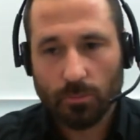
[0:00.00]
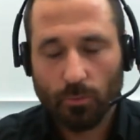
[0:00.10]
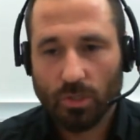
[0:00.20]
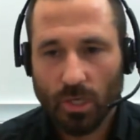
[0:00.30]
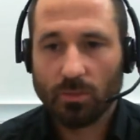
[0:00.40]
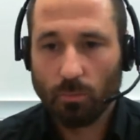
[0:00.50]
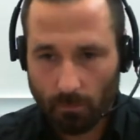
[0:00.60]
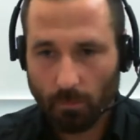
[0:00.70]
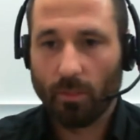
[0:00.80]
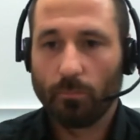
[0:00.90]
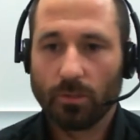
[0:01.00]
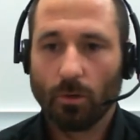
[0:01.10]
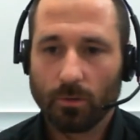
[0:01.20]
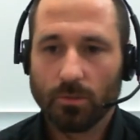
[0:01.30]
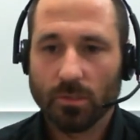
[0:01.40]
expert judgment by the
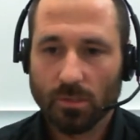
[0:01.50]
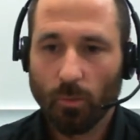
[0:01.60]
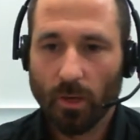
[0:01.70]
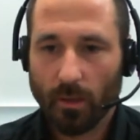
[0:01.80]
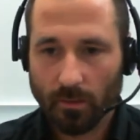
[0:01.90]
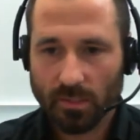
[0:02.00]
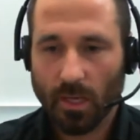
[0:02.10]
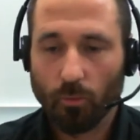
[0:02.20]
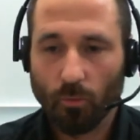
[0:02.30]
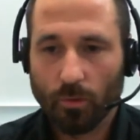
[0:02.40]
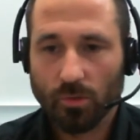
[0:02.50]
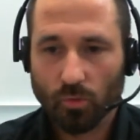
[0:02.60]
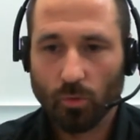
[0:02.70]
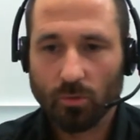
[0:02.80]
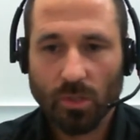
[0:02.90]
pedologists that went out and sampled
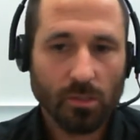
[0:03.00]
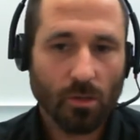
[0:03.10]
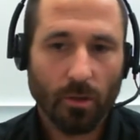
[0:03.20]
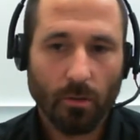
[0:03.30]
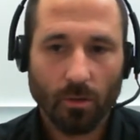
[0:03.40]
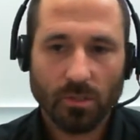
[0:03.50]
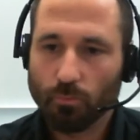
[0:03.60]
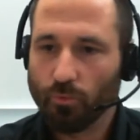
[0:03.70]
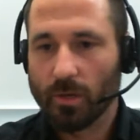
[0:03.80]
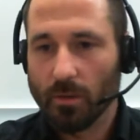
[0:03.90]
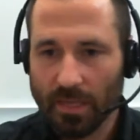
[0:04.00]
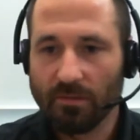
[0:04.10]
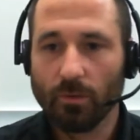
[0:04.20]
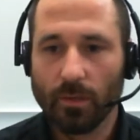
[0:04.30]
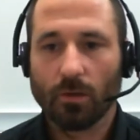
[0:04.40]
those soils, and so they're not spread
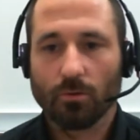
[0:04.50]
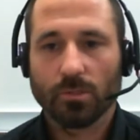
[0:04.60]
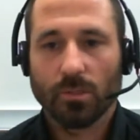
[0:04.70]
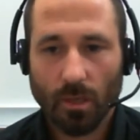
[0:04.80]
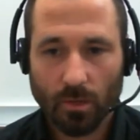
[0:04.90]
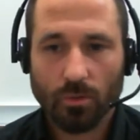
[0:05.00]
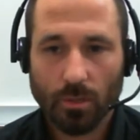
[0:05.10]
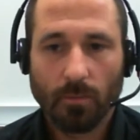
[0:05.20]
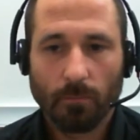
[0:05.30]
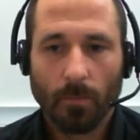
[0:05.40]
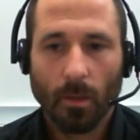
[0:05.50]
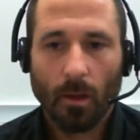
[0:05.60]
evenly across the country,